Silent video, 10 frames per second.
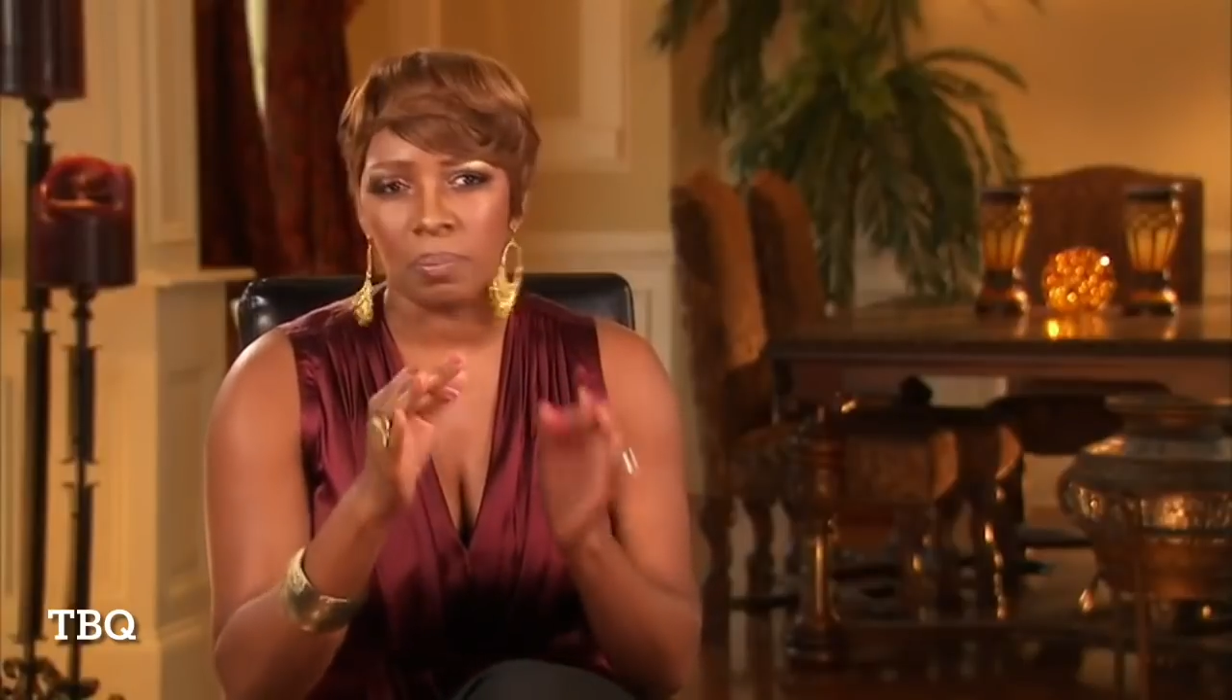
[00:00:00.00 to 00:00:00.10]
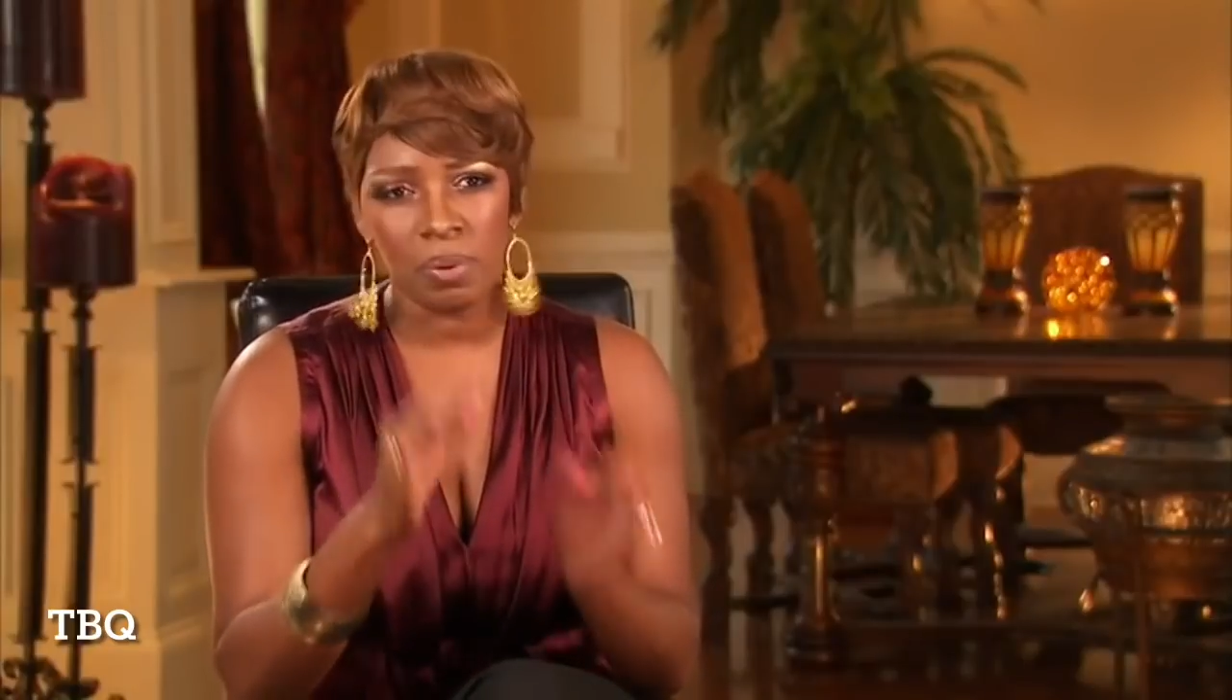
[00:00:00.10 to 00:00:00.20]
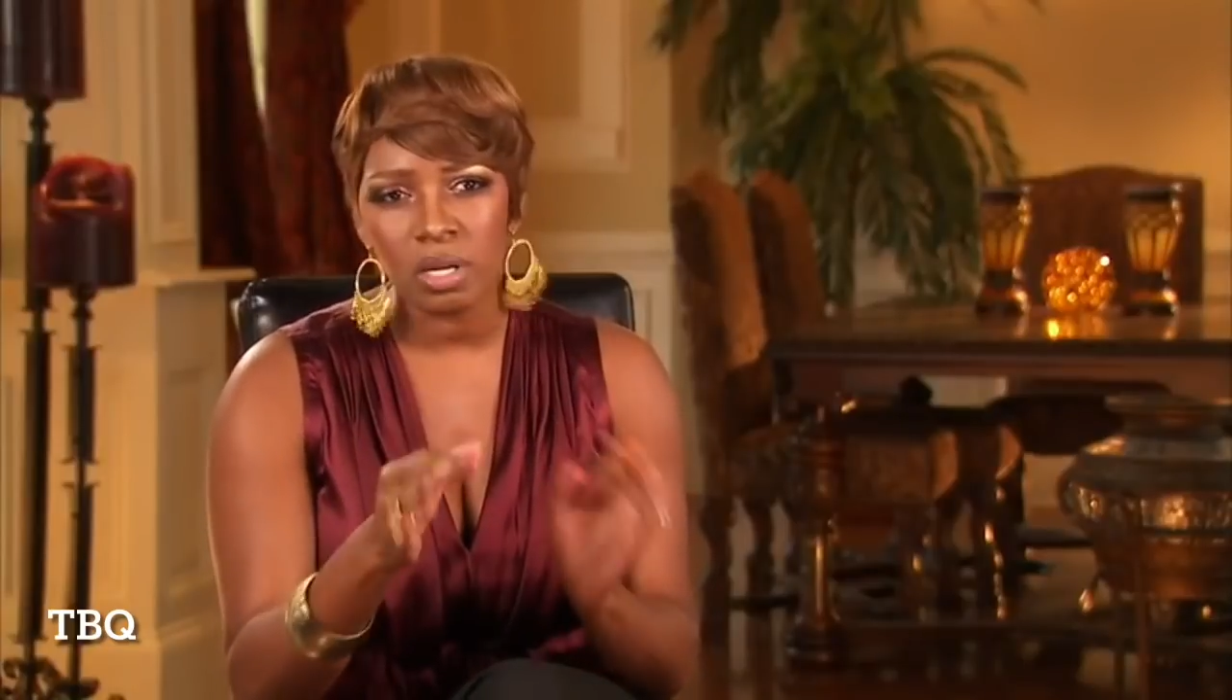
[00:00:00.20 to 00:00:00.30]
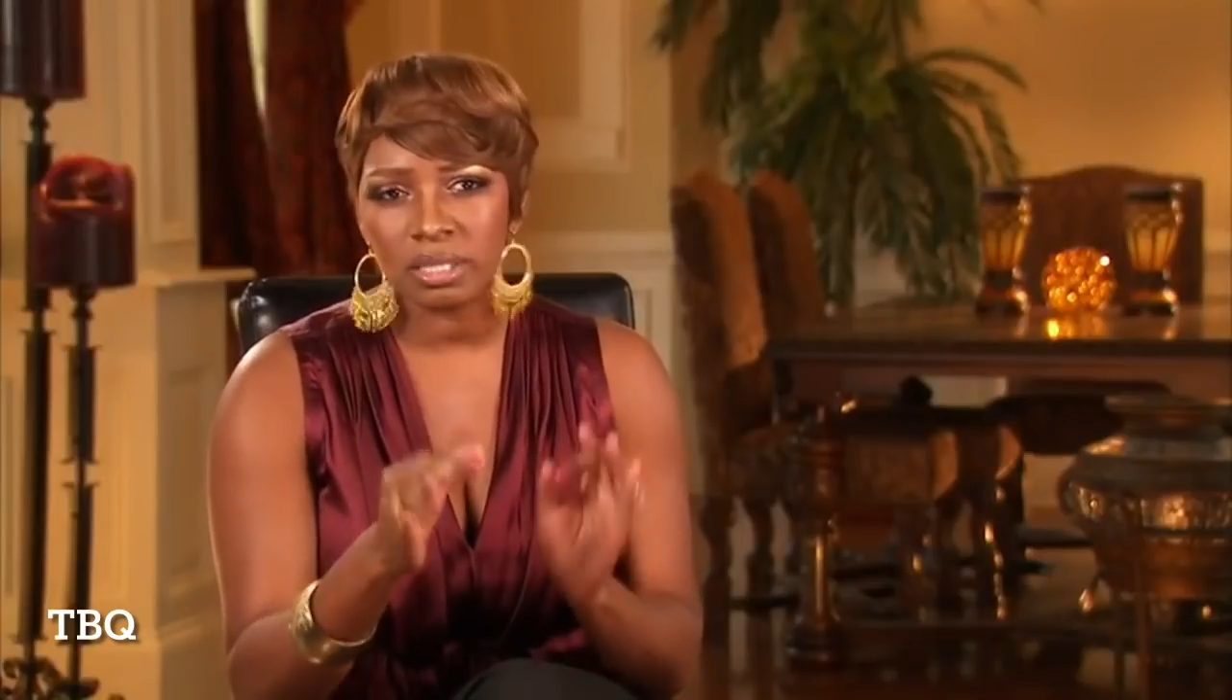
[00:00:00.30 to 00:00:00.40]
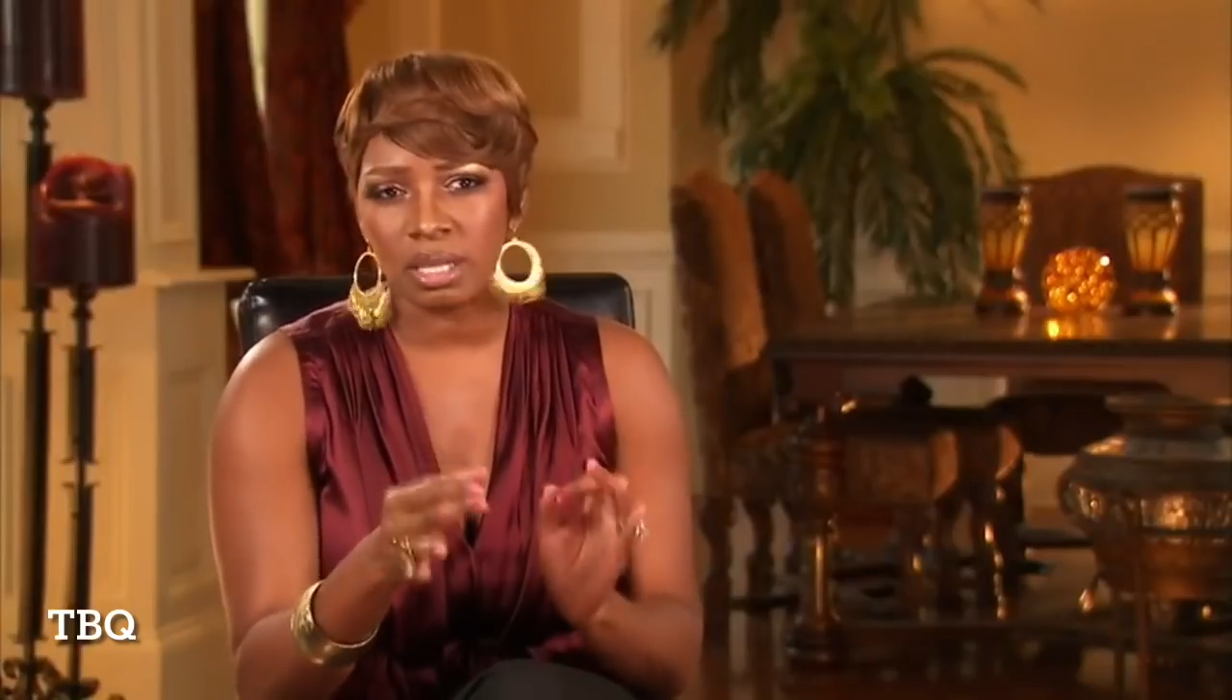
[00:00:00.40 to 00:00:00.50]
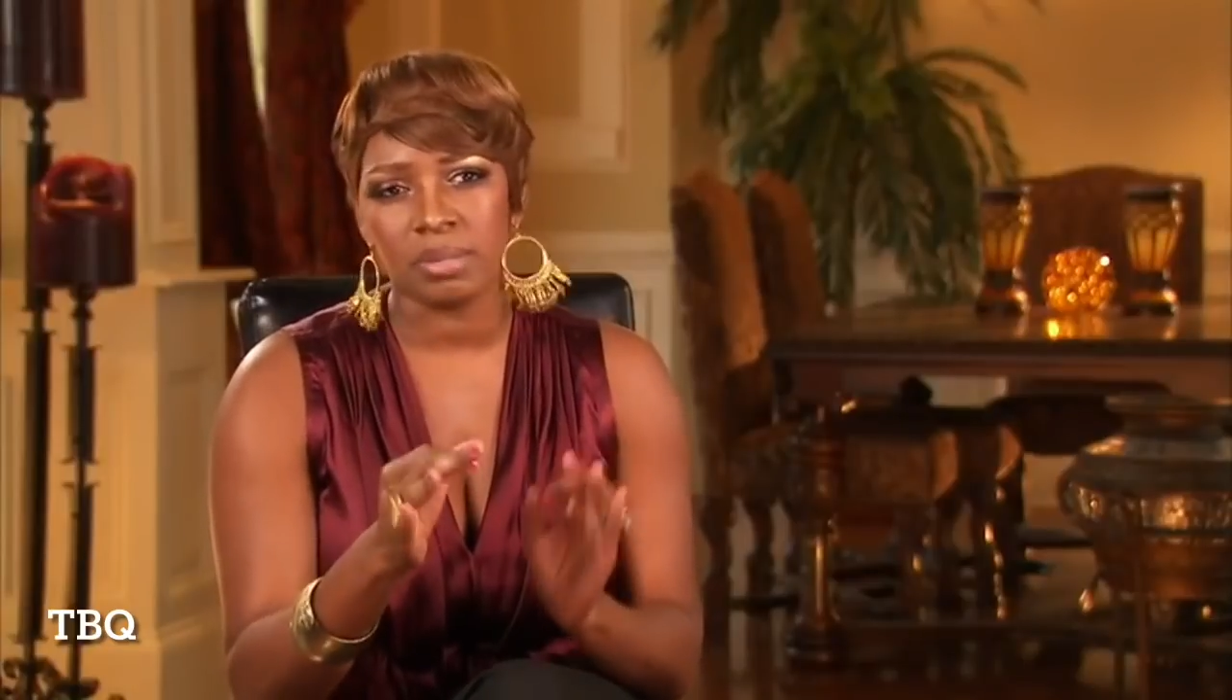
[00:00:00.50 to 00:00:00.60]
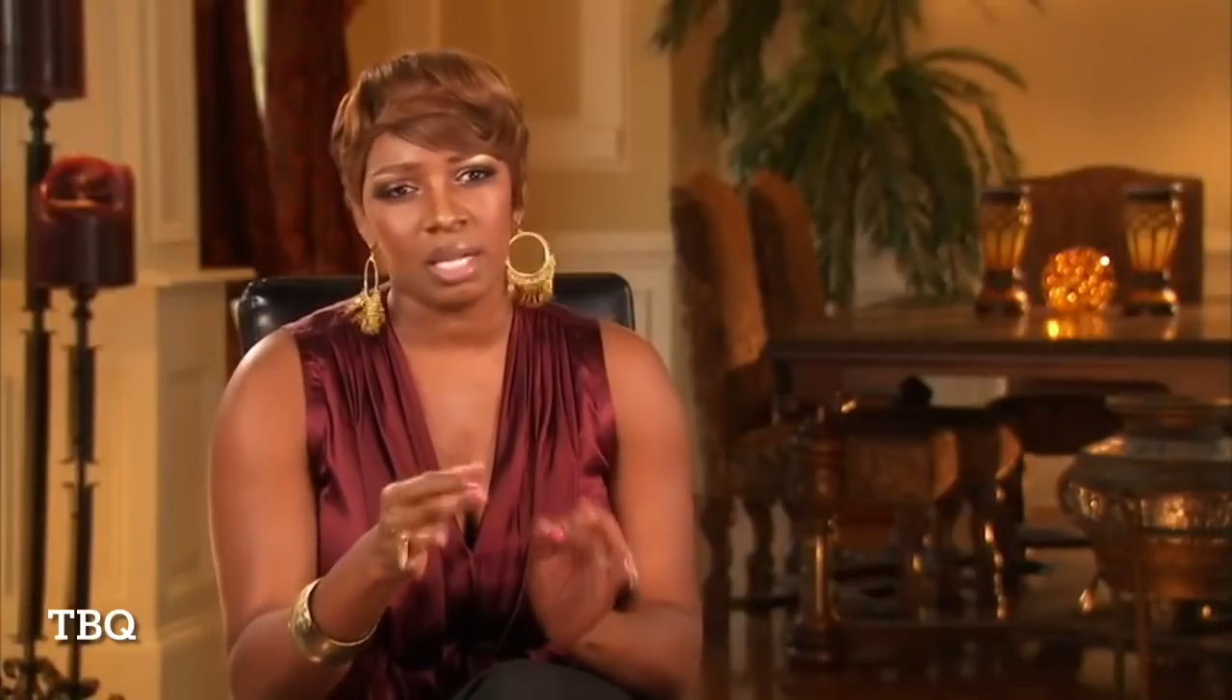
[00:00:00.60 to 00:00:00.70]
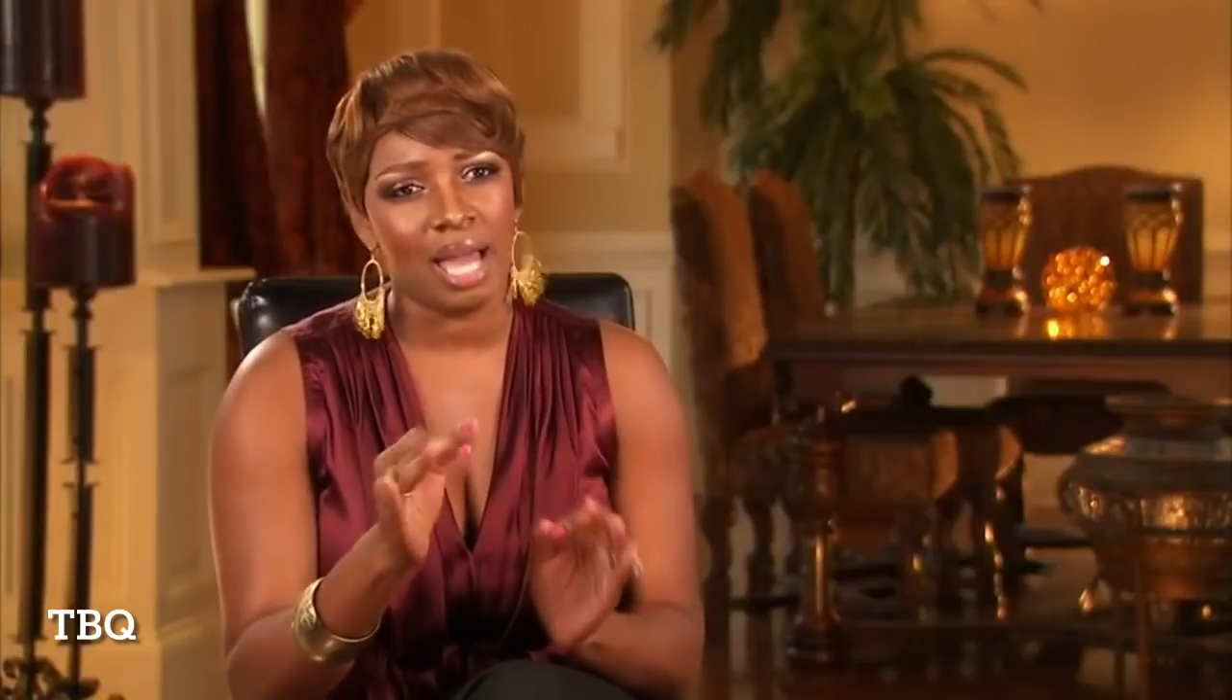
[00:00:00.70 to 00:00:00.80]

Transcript: to pull something